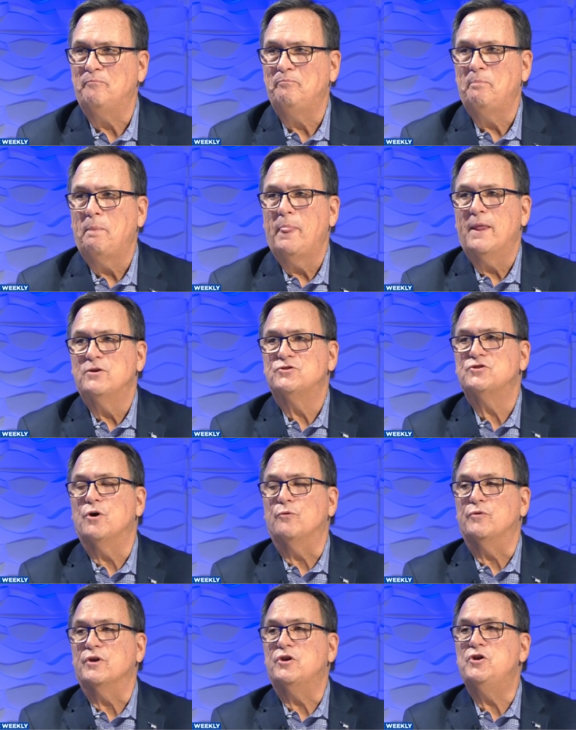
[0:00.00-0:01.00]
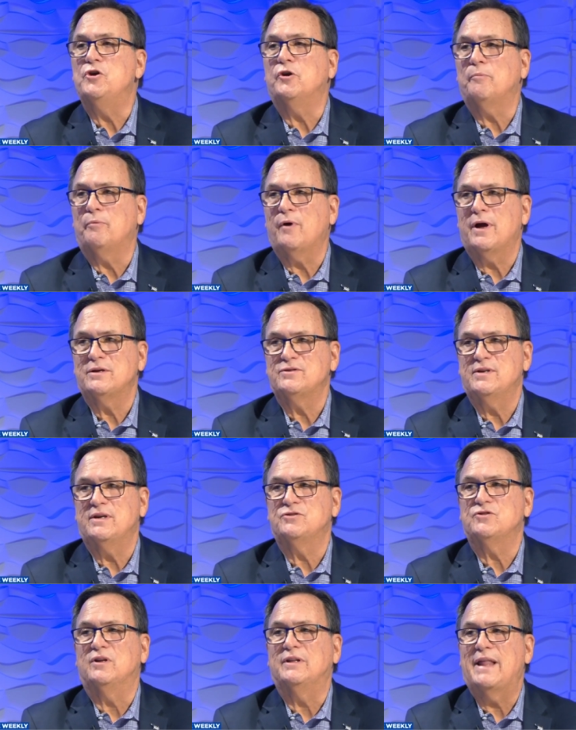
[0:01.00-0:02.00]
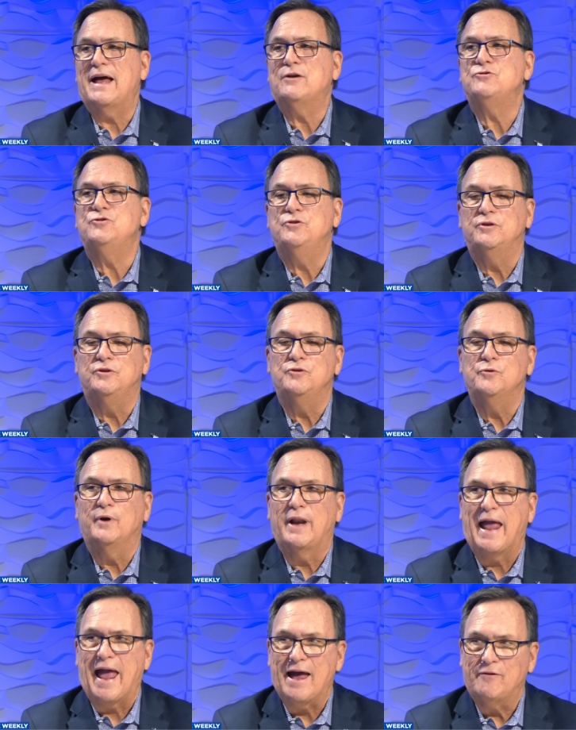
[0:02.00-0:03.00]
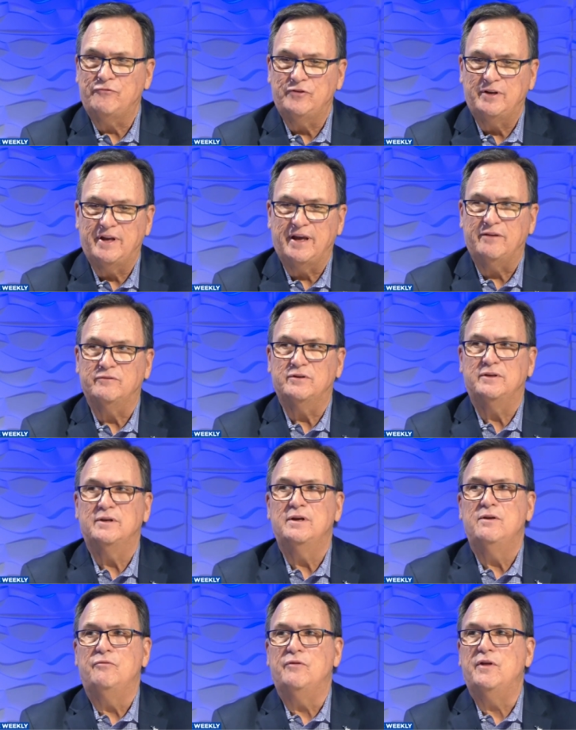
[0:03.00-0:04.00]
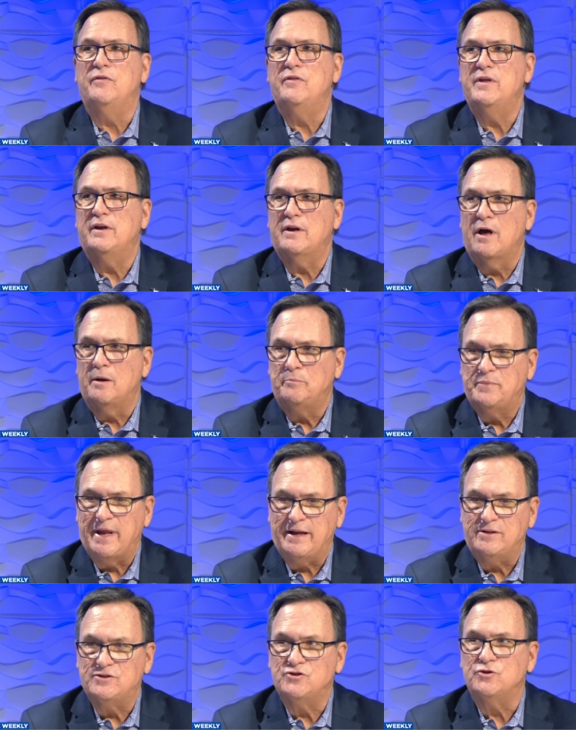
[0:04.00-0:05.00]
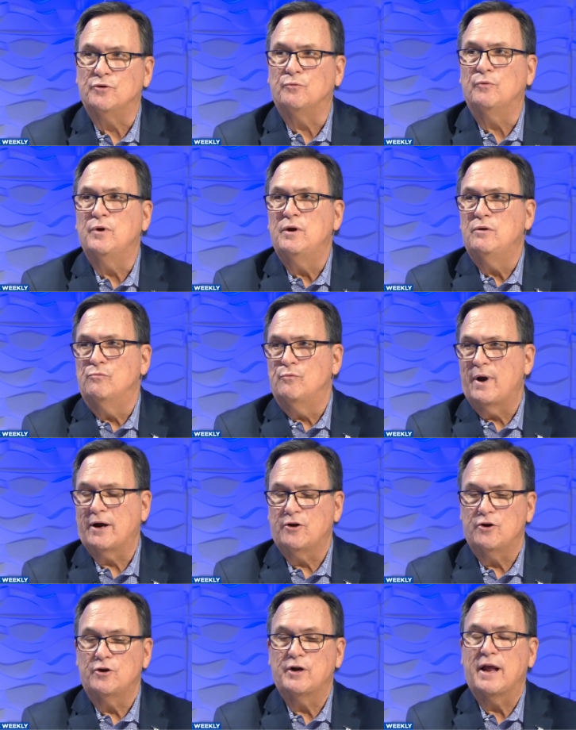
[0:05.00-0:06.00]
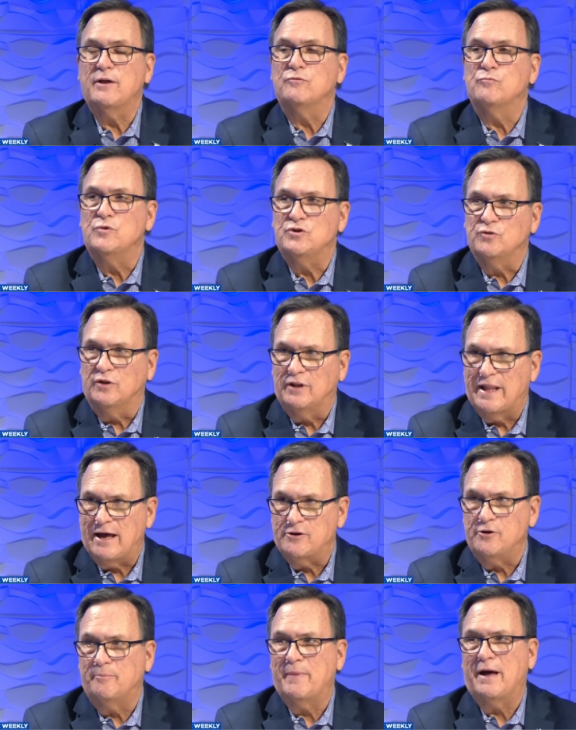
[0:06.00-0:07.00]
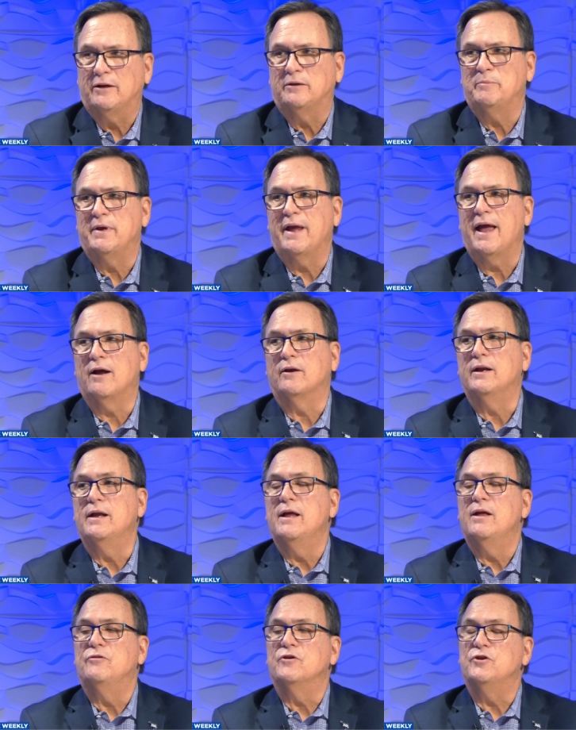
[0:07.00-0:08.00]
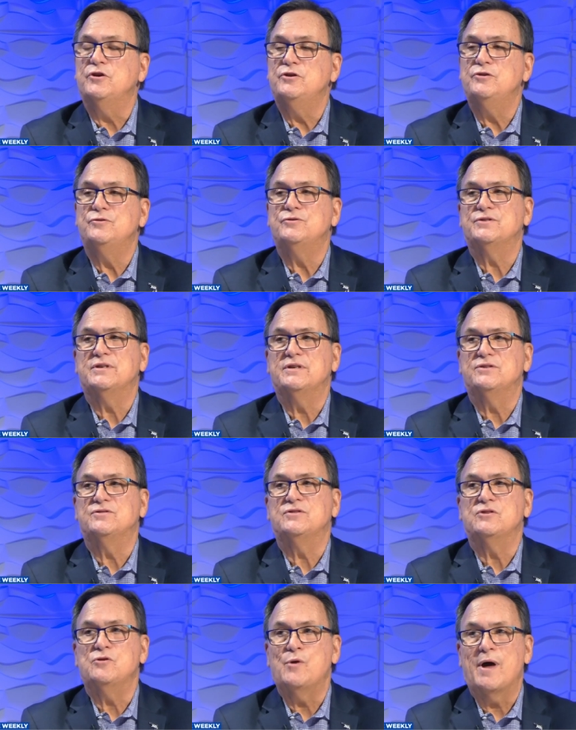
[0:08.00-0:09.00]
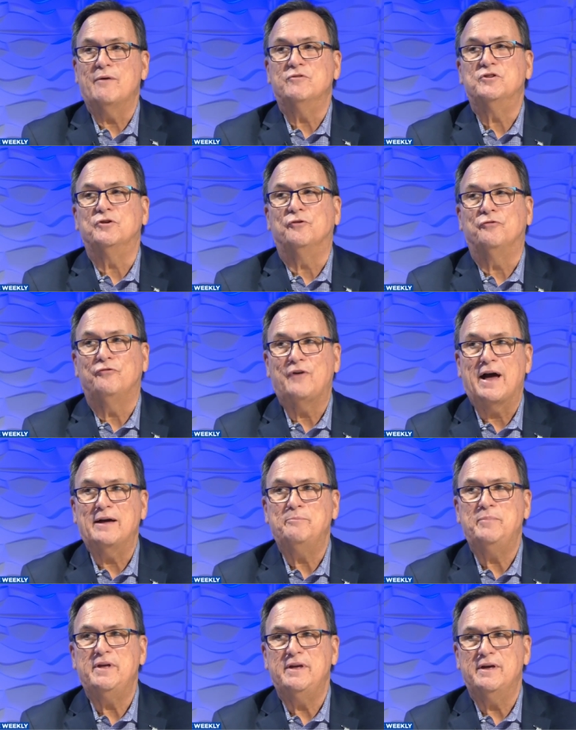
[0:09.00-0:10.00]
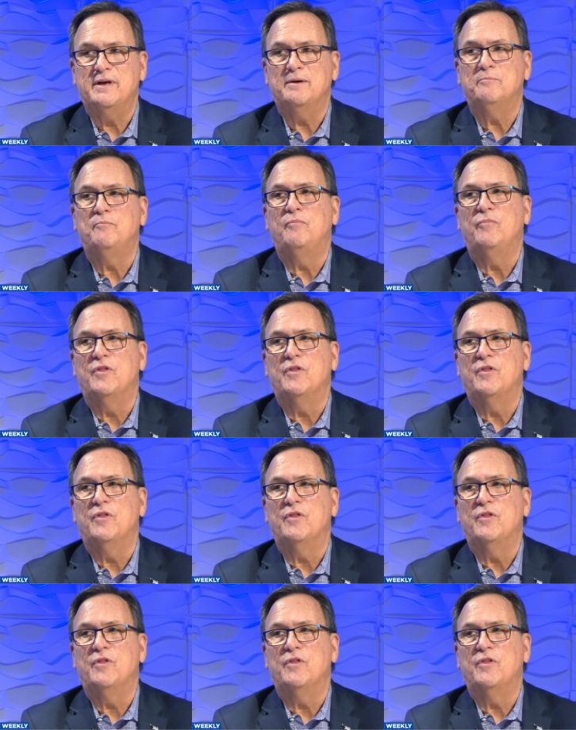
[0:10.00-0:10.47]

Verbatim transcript: Mm. So the cure process allows you to do an affidavit that then updates your record, which will allow your ballot to be counted. The good news is you have until 5 p.m.